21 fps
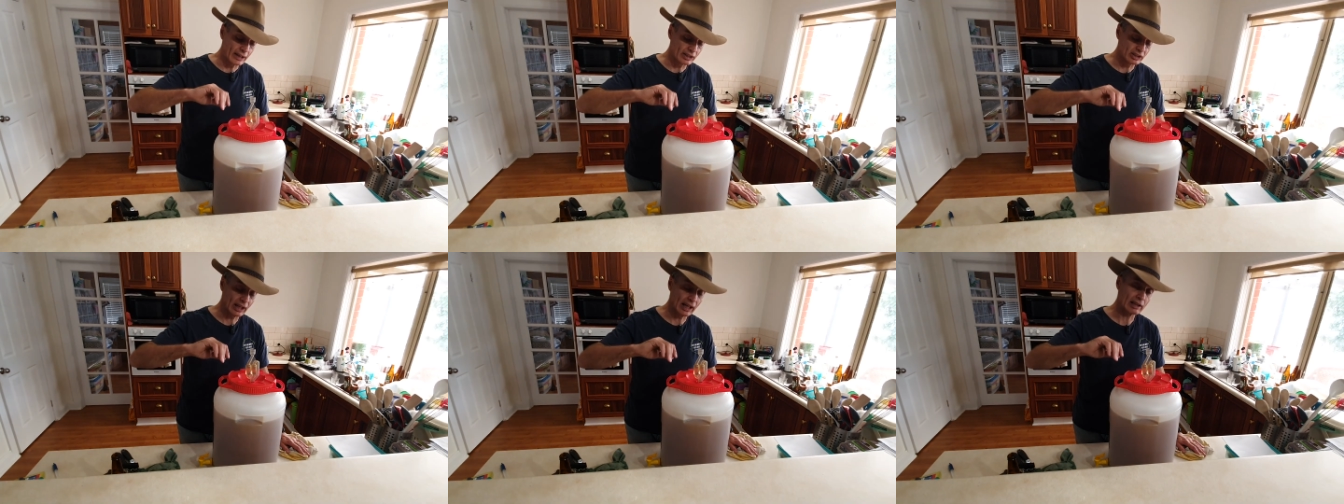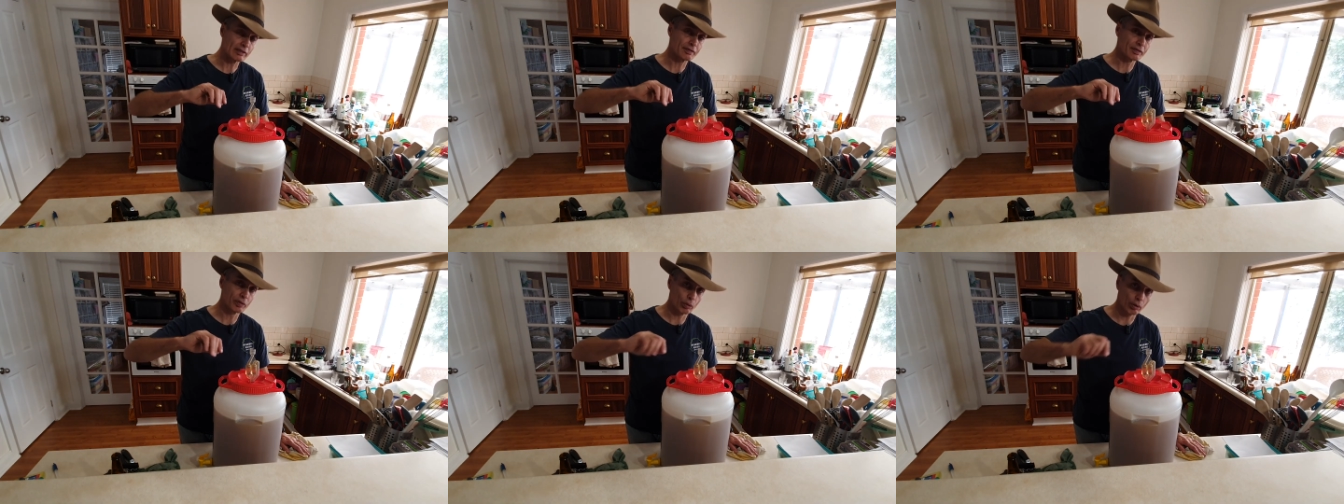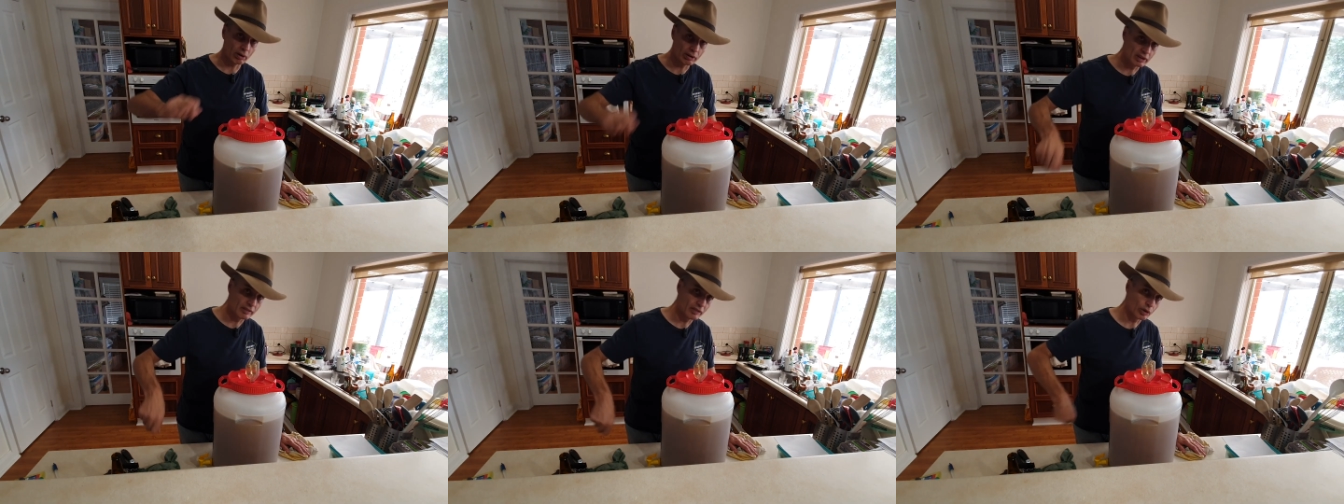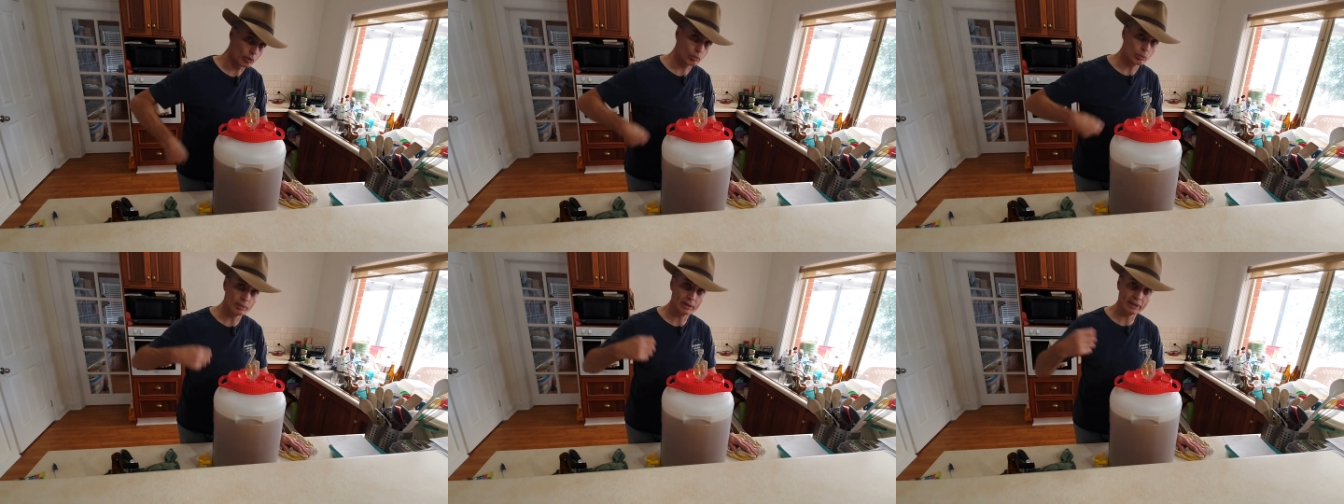Day 4, I'll give
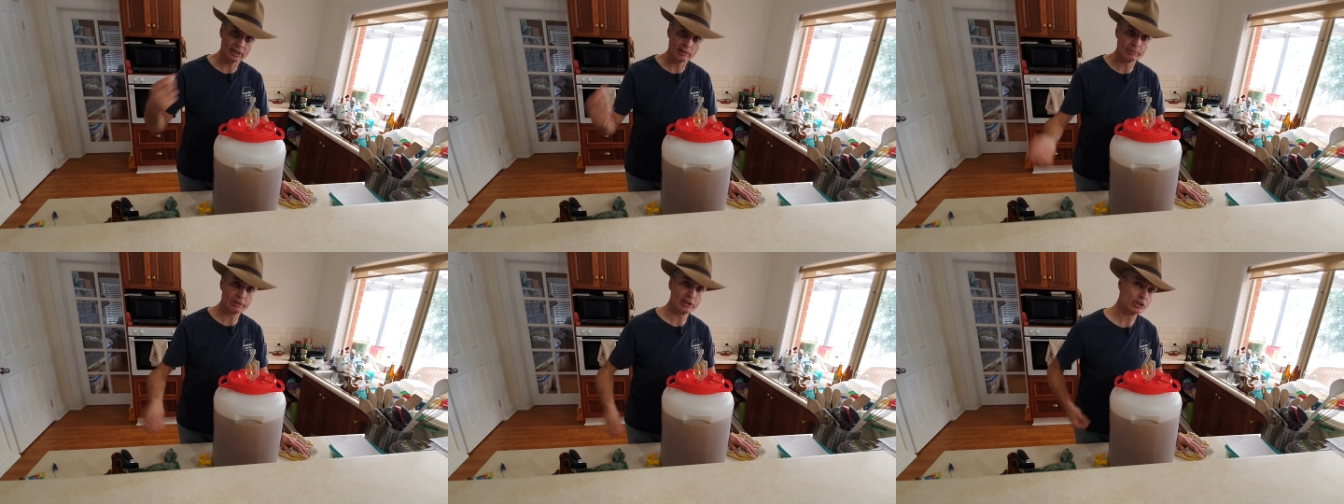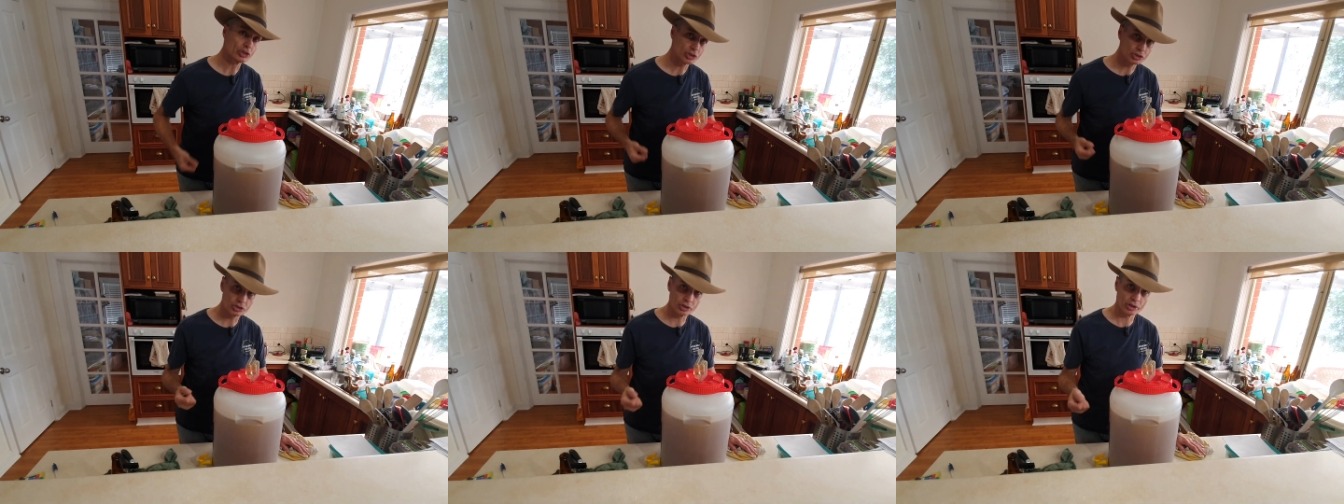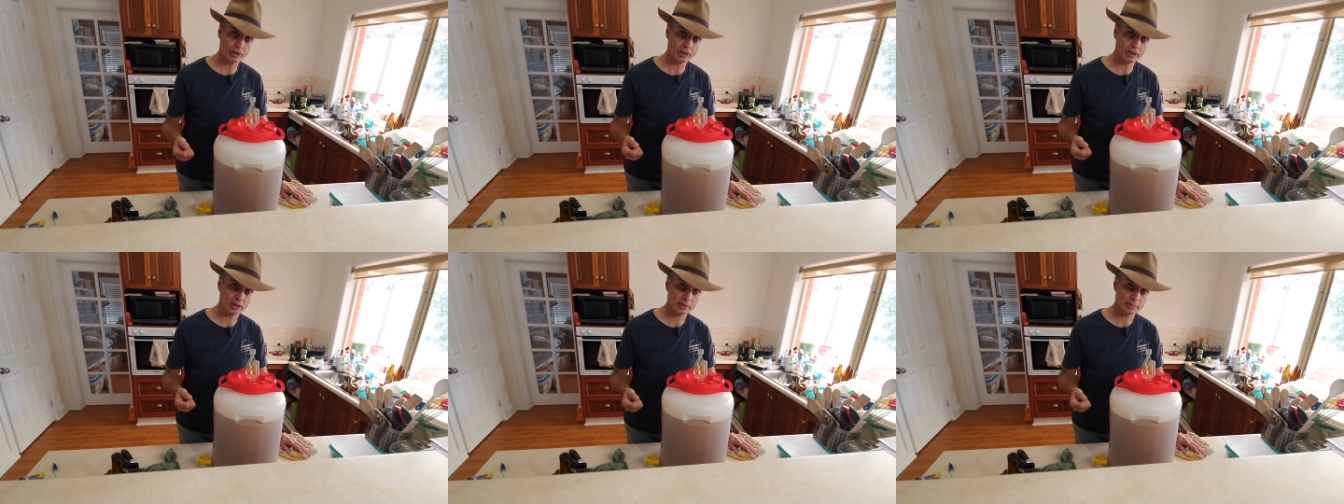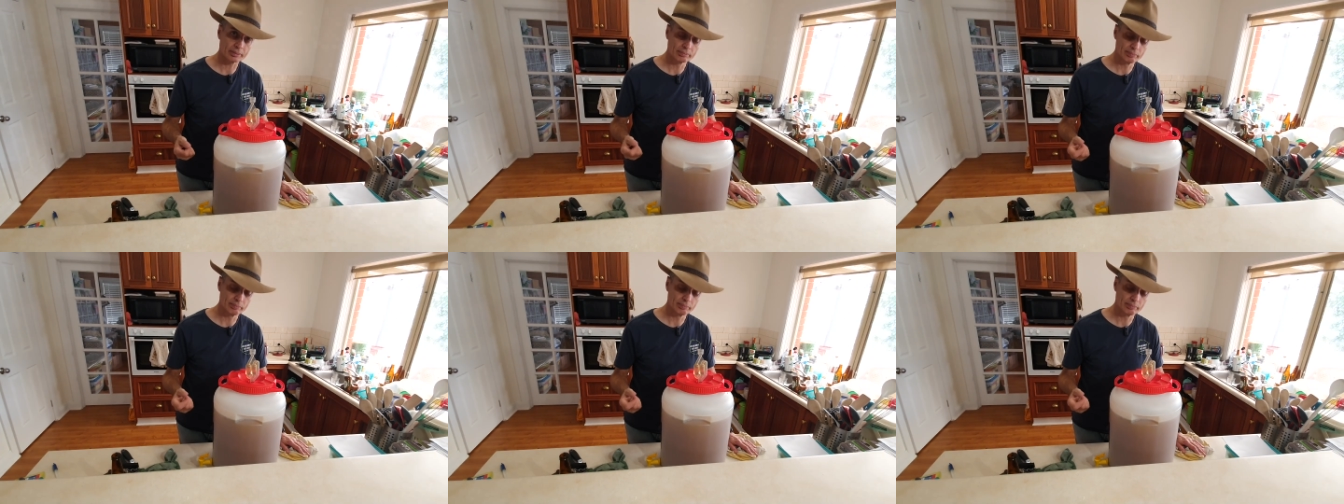it a really big stir,